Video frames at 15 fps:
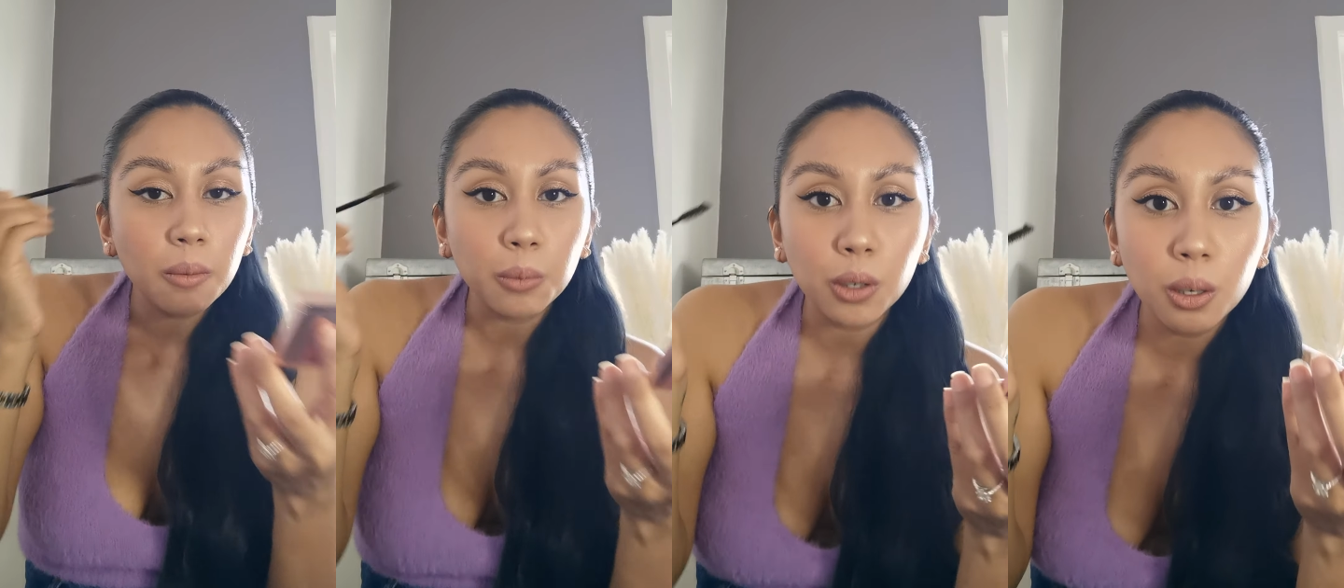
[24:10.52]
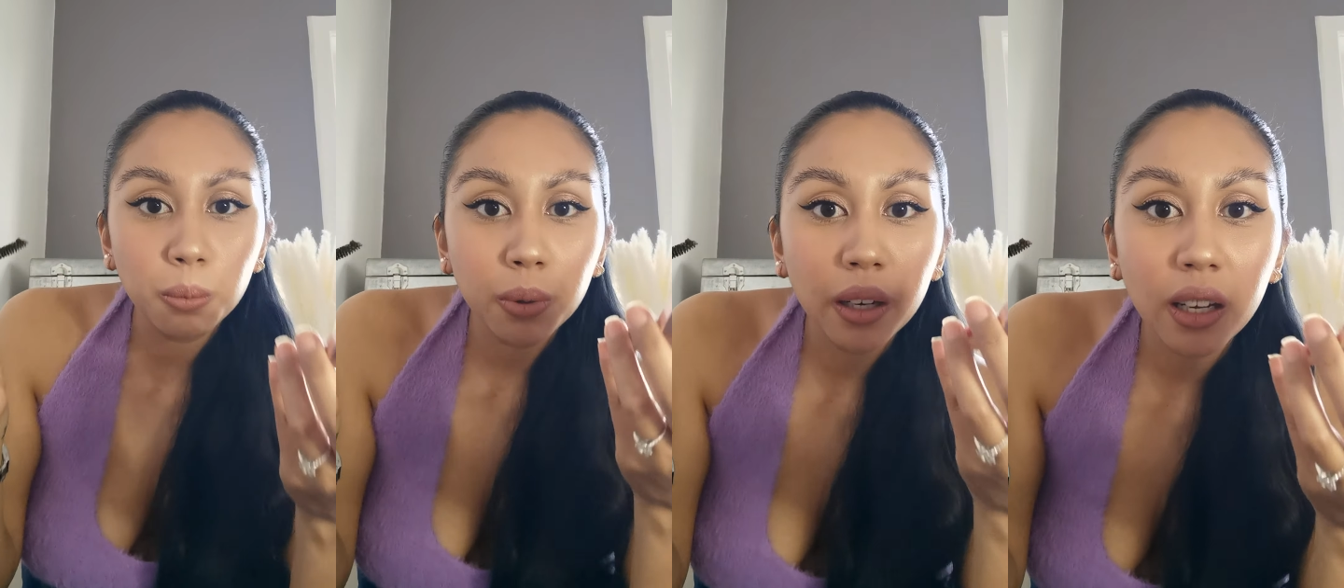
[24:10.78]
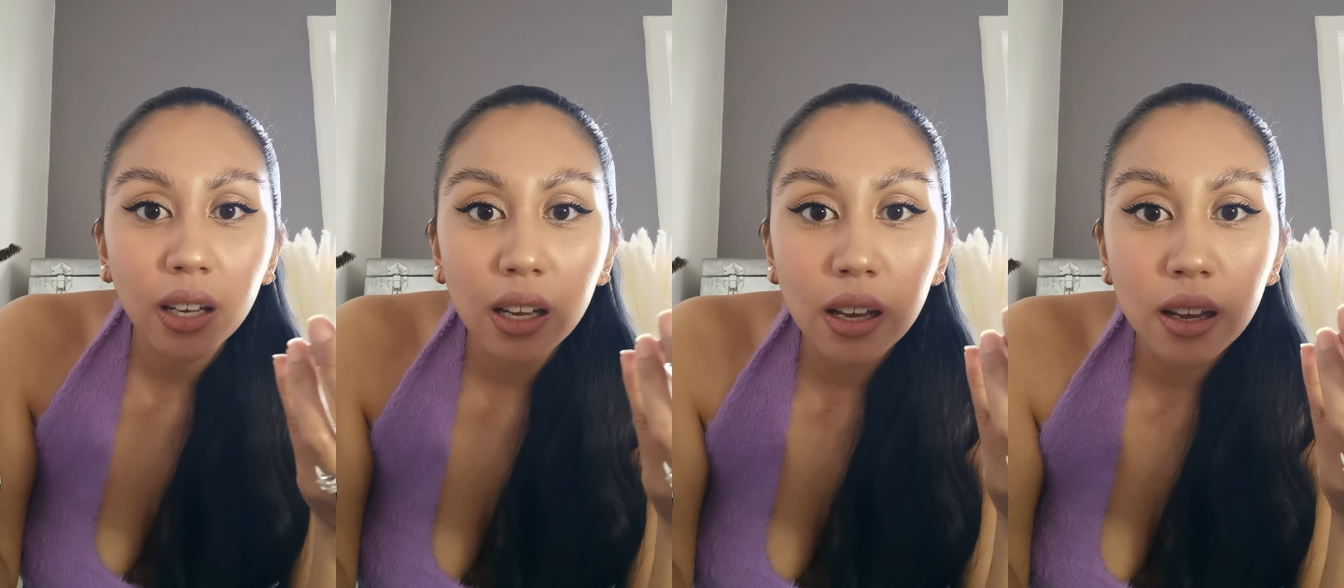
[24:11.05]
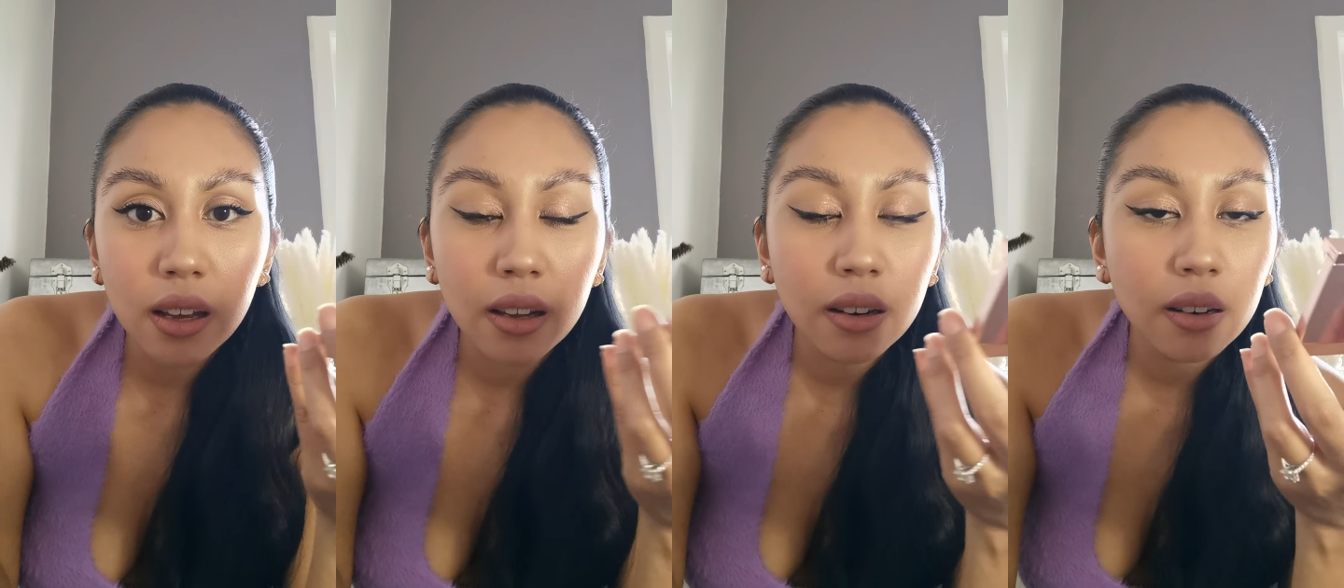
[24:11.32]
I'm going to put it
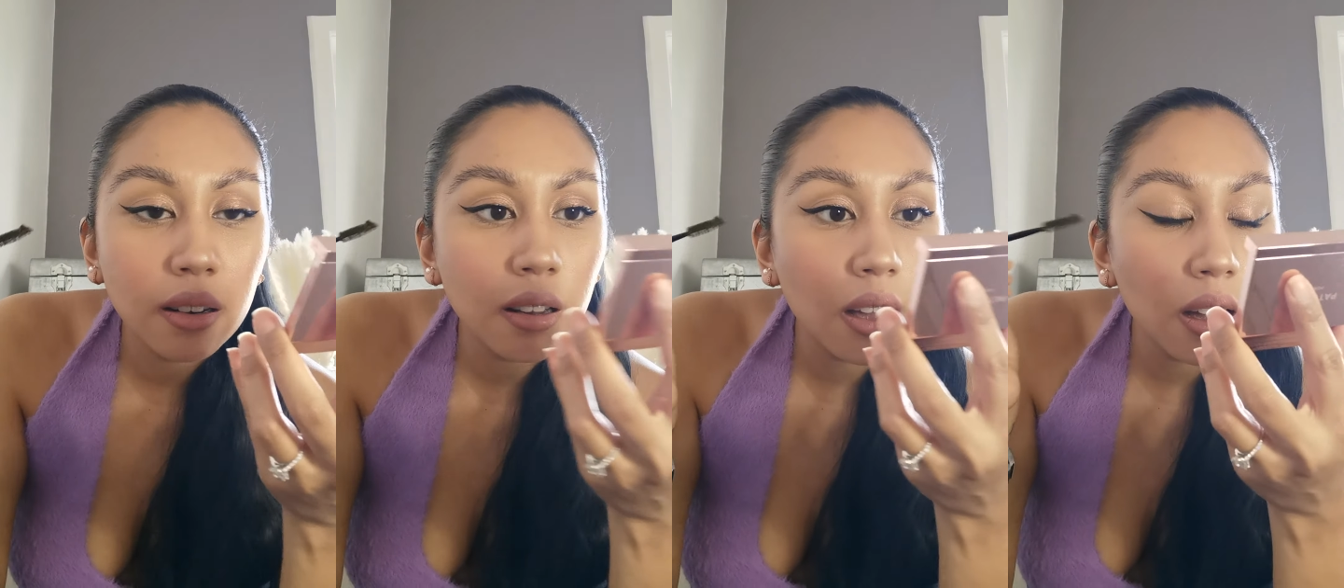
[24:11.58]
in,